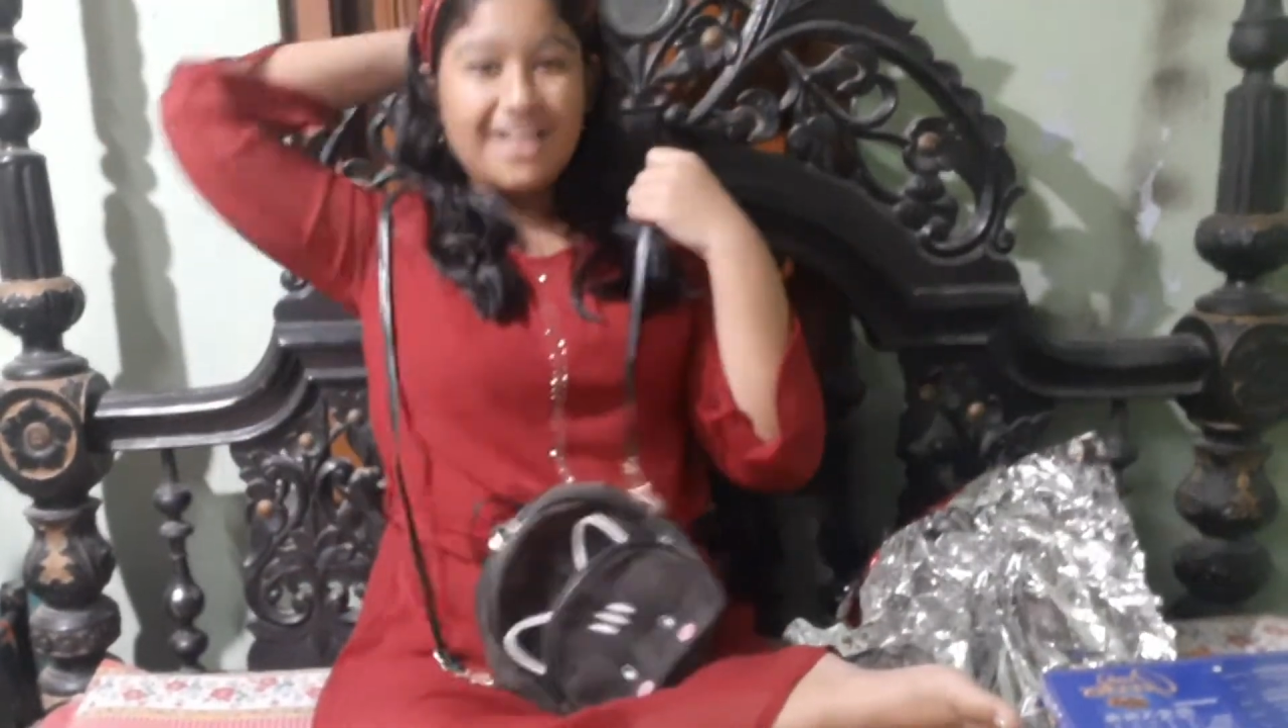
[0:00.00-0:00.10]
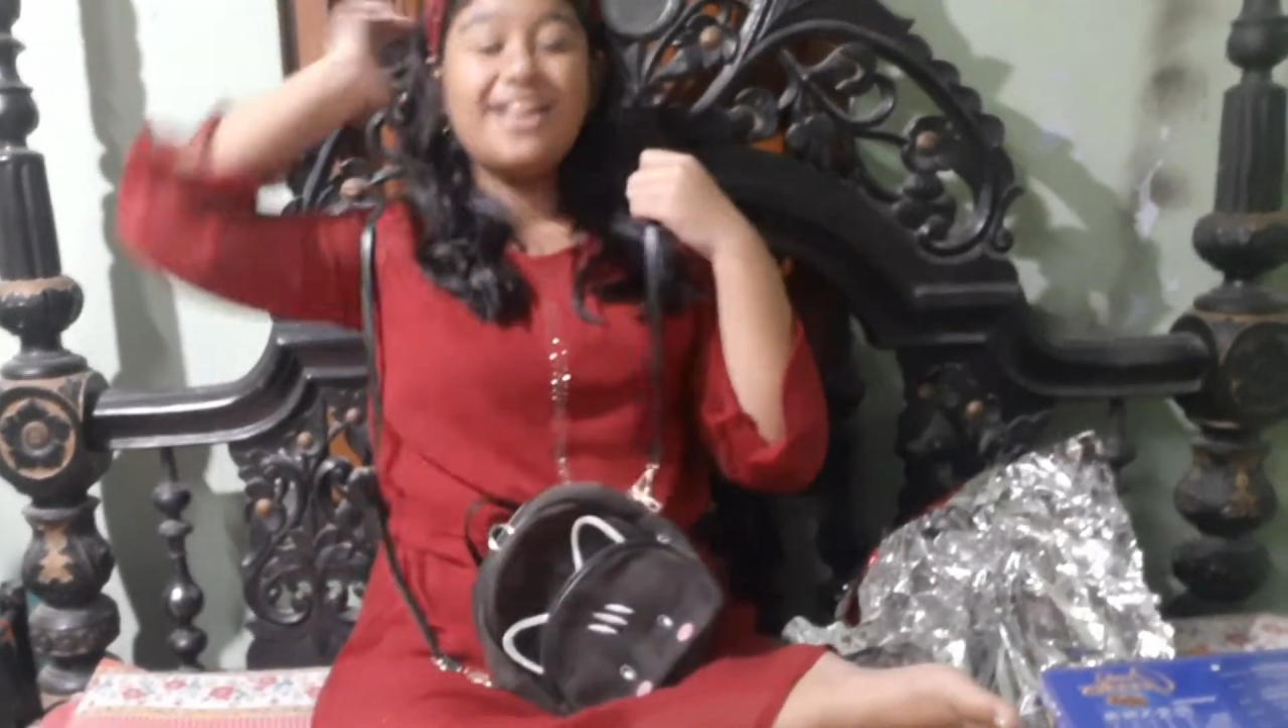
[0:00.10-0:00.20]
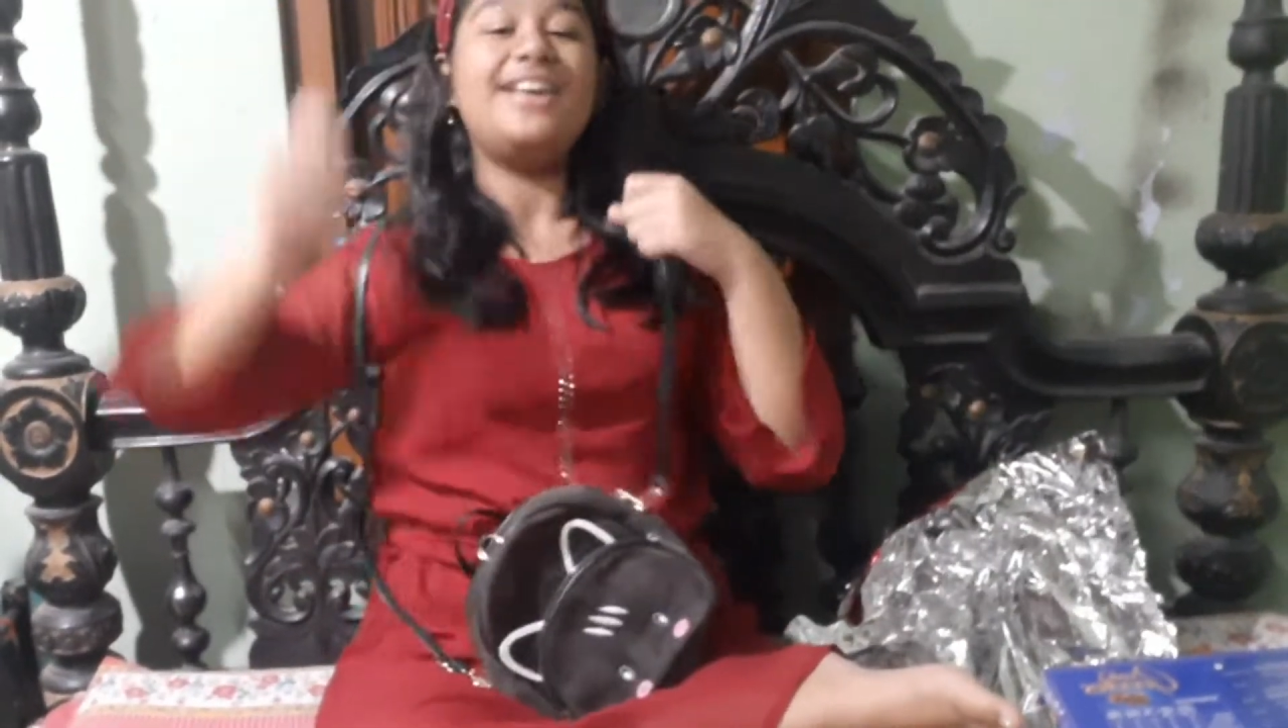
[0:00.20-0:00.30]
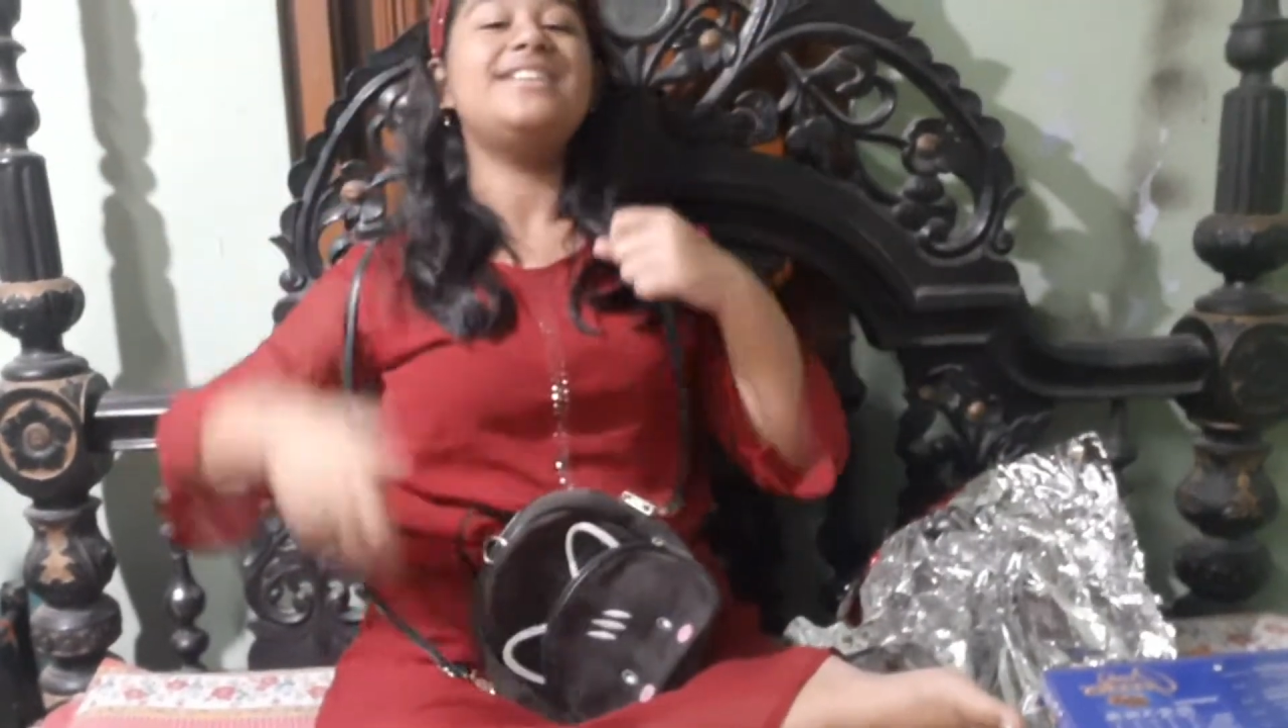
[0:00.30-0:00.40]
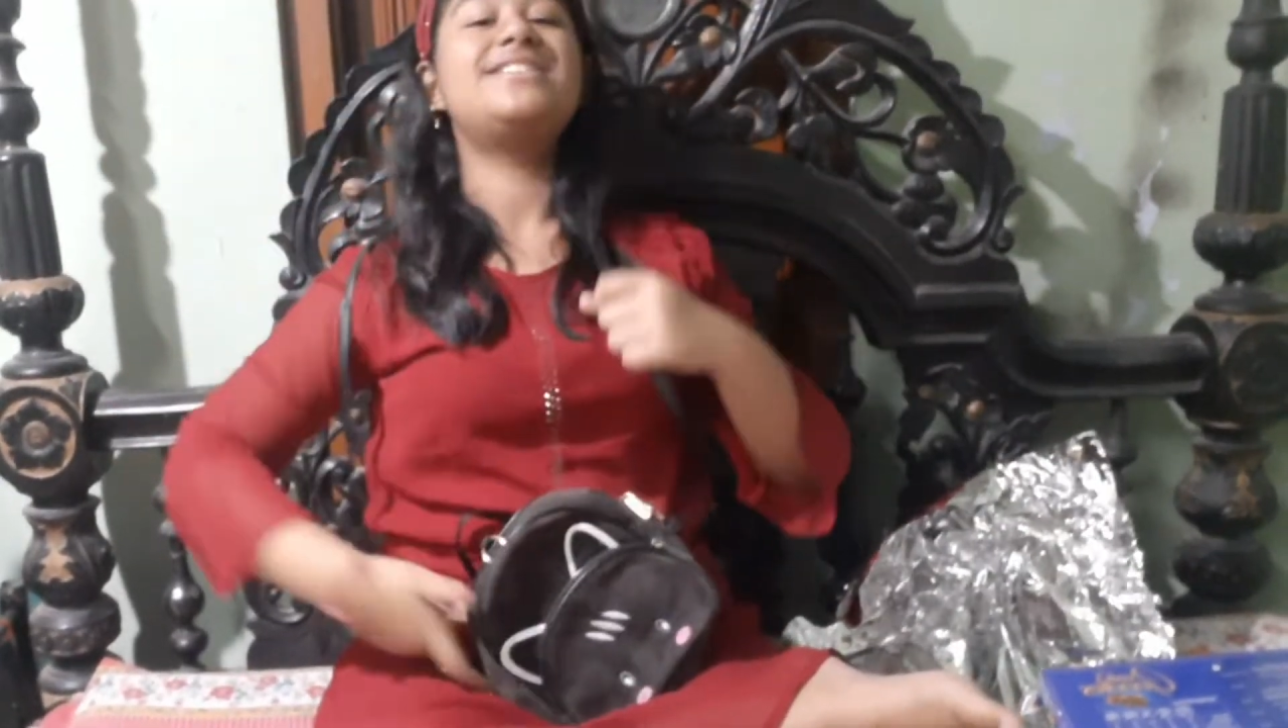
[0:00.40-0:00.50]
It's